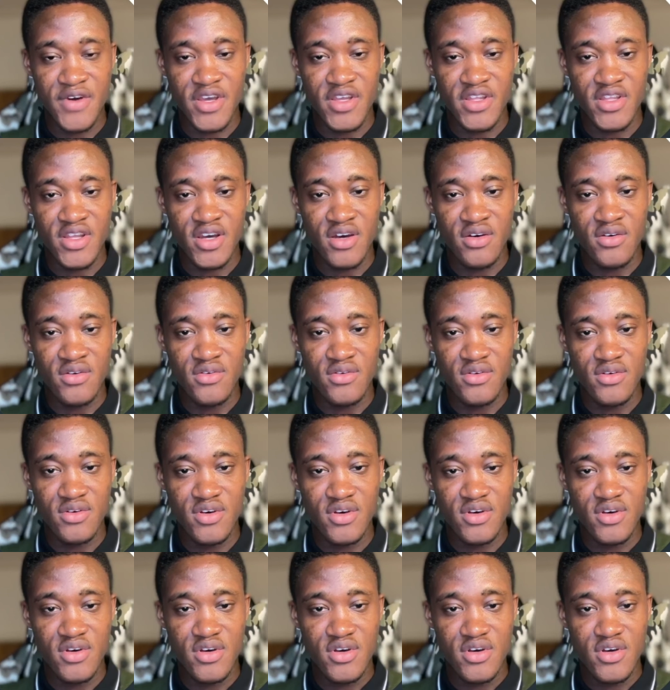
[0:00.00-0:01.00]
Now
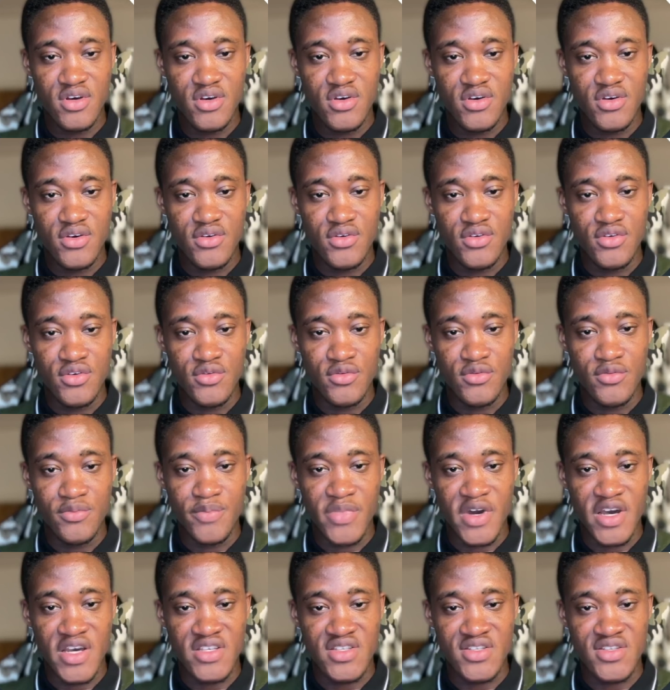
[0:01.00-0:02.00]
you
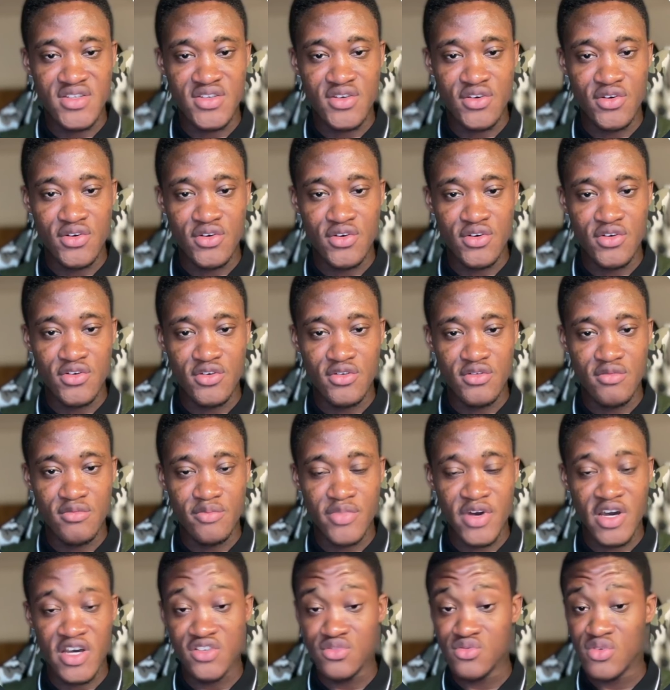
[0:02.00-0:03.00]
pass your
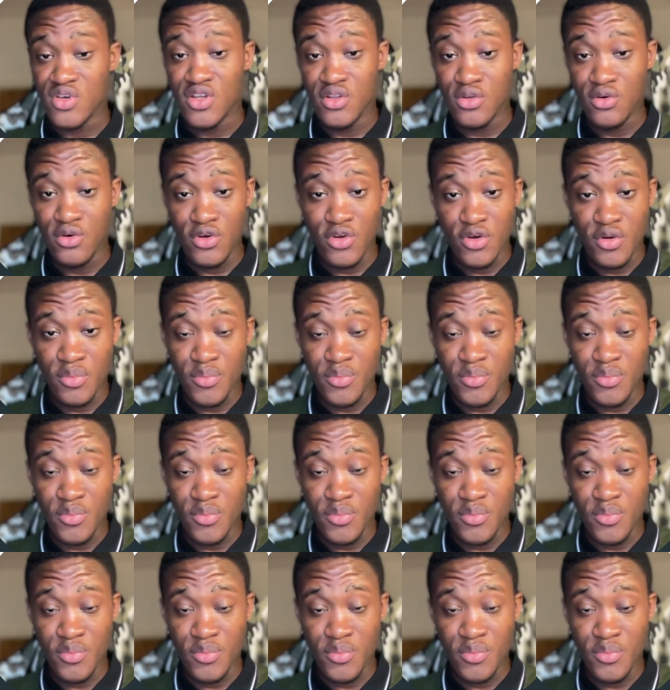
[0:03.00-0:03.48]
password, or your,